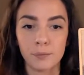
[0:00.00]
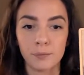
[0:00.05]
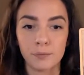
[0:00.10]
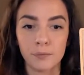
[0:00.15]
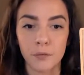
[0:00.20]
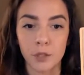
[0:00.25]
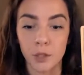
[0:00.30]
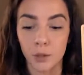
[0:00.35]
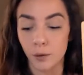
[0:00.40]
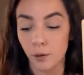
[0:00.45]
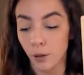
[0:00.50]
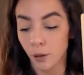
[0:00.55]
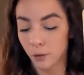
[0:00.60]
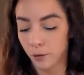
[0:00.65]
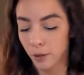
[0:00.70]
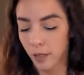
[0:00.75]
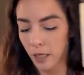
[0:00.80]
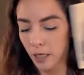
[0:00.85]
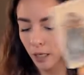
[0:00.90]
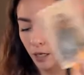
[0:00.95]
duo
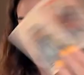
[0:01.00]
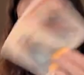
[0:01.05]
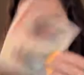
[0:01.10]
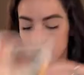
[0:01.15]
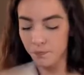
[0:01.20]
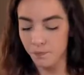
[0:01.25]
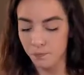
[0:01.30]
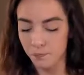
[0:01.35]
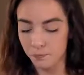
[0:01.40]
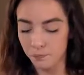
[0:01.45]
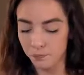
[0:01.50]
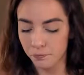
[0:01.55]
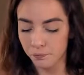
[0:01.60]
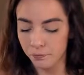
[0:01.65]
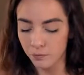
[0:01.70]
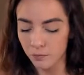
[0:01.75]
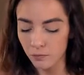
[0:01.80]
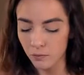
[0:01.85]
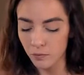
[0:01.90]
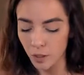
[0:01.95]
right here.
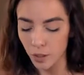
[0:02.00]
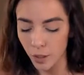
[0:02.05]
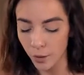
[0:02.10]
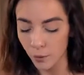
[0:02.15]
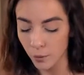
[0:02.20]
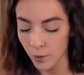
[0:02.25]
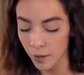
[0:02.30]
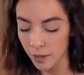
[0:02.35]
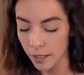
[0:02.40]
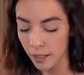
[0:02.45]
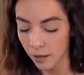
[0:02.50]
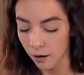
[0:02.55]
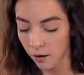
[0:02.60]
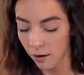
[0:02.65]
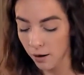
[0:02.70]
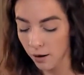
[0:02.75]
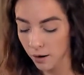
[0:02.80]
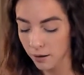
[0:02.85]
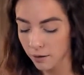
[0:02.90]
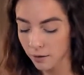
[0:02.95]
You're working
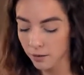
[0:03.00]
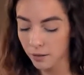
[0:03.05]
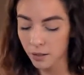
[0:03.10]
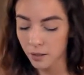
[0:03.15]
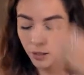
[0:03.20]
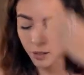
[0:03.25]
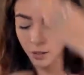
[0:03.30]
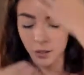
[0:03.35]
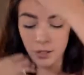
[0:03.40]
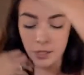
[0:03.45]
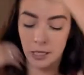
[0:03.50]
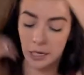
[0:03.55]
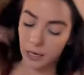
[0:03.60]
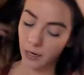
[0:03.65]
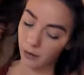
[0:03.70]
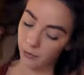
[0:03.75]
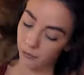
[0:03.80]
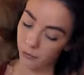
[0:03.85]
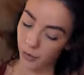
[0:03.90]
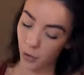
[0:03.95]
hard. You're
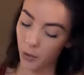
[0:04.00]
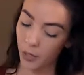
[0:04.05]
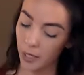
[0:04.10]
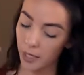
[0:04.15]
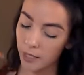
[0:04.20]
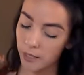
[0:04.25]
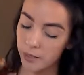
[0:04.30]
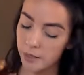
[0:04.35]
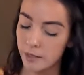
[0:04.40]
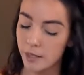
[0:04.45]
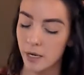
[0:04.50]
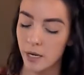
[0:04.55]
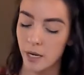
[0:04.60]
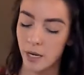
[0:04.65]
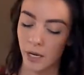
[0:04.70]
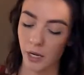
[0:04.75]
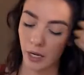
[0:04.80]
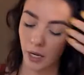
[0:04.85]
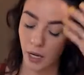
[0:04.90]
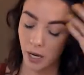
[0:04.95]
staying focused.
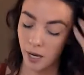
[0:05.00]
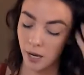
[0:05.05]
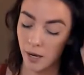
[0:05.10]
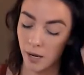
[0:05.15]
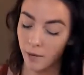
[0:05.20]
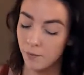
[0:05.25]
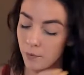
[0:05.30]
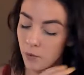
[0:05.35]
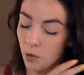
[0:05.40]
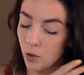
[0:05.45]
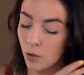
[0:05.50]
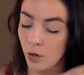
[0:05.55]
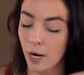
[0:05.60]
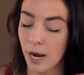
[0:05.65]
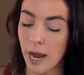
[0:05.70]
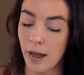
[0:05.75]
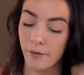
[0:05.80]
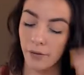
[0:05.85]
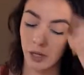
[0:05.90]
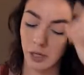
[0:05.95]
You're
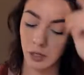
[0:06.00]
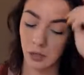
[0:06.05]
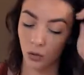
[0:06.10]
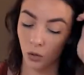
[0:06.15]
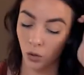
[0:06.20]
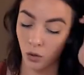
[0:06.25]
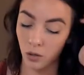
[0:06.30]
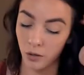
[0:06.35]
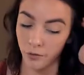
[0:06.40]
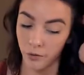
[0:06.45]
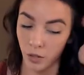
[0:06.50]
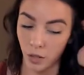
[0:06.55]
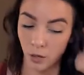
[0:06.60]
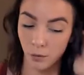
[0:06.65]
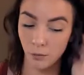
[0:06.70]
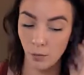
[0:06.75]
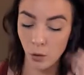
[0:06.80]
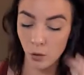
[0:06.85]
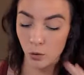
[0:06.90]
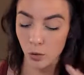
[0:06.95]
having control of your
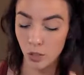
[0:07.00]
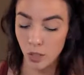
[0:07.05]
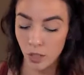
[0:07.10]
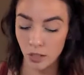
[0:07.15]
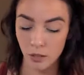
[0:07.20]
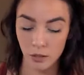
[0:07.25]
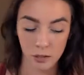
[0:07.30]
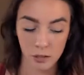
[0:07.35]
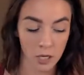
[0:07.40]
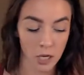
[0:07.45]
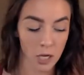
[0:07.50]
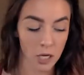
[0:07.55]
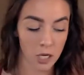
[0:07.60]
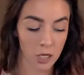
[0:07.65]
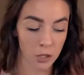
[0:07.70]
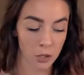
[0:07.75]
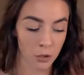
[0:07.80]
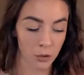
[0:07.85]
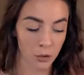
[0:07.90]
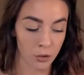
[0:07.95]
emotions.
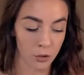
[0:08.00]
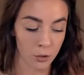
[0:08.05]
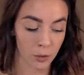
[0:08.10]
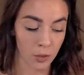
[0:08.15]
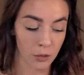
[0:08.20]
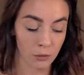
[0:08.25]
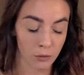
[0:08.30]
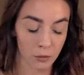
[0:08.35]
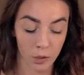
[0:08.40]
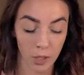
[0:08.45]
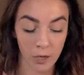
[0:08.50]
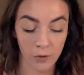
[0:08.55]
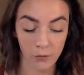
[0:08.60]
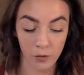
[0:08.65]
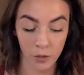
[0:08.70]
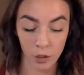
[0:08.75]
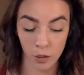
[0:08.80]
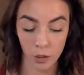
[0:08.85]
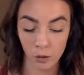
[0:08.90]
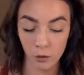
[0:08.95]
You're doing what's right for
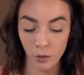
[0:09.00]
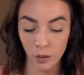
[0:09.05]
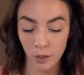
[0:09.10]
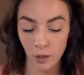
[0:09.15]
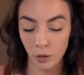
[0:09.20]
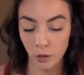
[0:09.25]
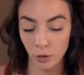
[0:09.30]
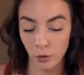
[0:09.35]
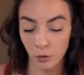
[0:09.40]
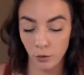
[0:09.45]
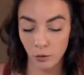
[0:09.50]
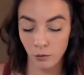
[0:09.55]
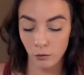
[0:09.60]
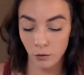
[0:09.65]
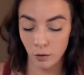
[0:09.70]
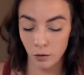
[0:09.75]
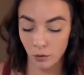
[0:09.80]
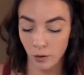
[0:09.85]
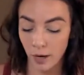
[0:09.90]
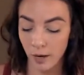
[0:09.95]
you and you're doing
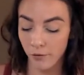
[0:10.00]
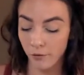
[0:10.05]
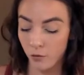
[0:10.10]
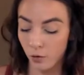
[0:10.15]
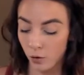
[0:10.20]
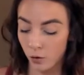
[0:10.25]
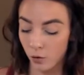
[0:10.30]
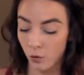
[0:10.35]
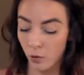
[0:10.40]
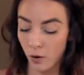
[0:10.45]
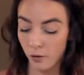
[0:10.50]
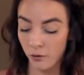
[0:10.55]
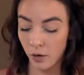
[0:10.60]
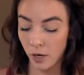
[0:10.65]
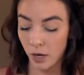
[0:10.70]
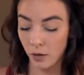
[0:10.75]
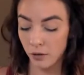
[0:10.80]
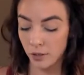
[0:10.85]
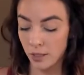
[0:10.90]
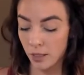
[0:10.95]
what's right for whoever
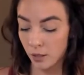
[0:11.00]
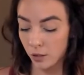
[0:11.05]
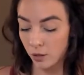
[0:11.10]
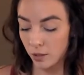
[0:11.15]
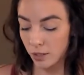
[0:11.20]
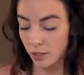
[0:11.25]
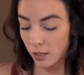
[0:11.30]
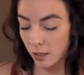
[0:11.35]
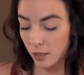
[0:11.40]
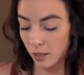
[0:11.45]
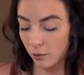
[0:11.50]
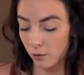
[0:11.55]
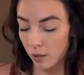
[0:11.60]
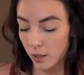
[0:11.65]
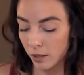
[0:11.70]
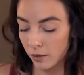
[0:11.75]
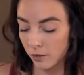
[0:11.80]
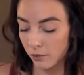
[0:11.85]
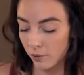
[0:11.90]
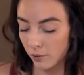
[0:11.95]
else that you're dealing with,
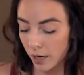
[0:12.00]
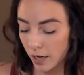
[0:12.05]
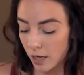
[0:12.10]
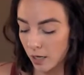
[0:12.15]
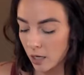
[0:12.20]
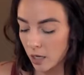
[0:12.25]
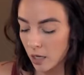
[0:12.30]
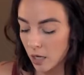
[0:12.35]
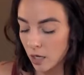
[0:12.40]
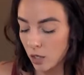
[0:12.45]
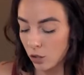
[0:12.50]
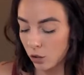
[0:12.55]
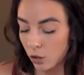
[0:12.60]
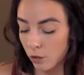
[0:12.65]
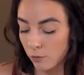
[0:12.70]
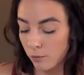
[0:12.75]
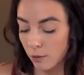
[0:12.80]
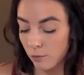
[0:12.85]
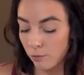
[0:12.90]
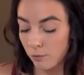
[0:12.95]
right? You could
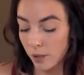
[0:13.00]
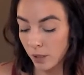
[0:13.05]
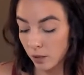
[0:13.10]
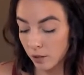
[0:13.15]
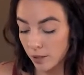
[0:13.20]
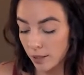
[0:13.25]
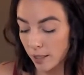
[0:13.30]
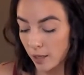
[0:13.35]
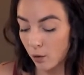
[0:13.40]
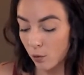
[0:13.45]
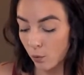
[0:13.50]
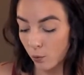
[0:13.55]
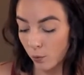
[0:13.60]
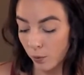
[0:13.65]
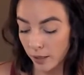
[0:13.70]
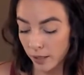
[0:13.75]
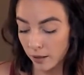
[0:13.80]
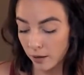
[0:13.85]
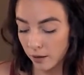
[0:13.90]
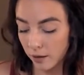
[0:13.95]
be building
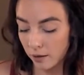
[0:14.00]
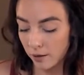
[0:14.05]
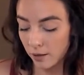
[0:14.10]
with